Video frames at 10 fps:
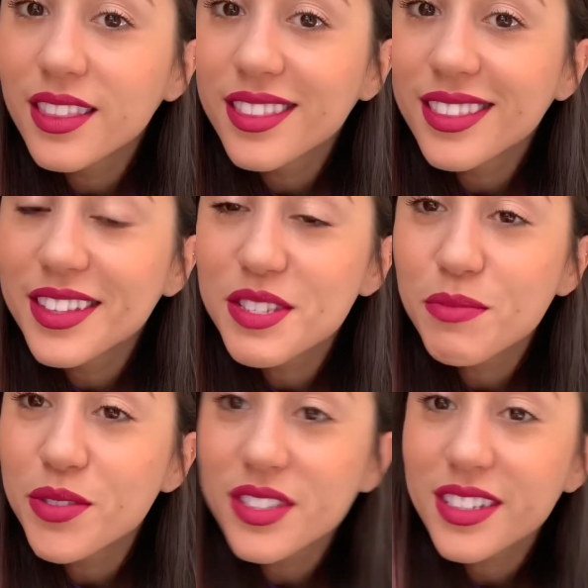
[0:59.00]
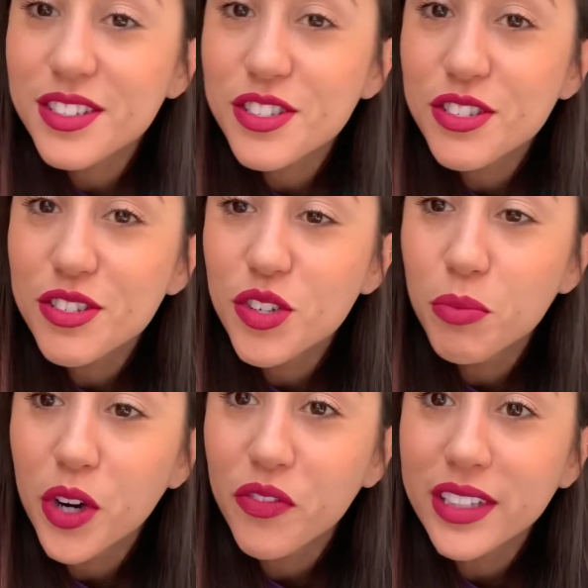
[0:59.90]
This music is just too
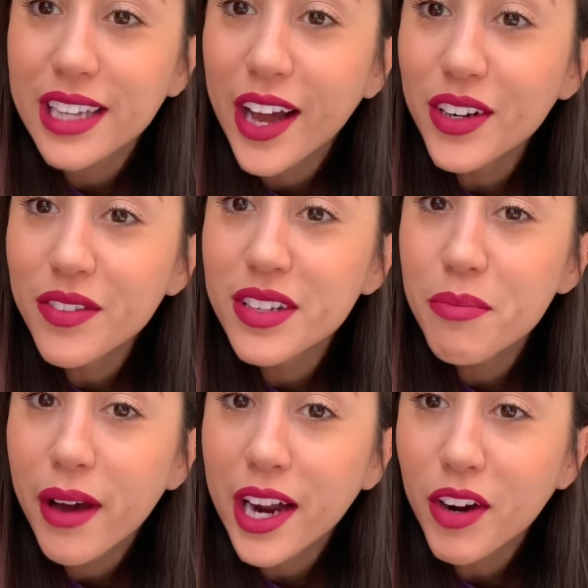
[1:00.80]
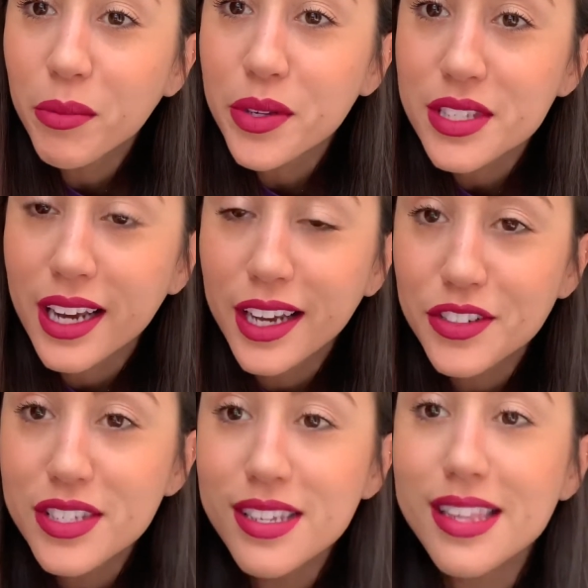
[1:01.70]
perfect. I don't even need background music. I
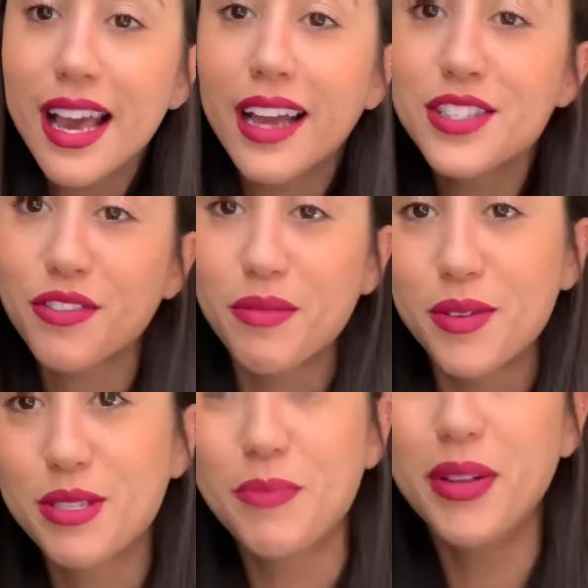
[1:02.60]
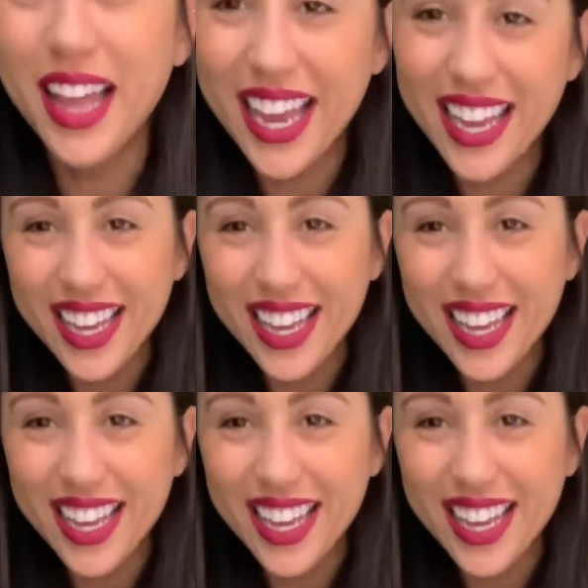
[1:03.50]
just need the ice cream music playing.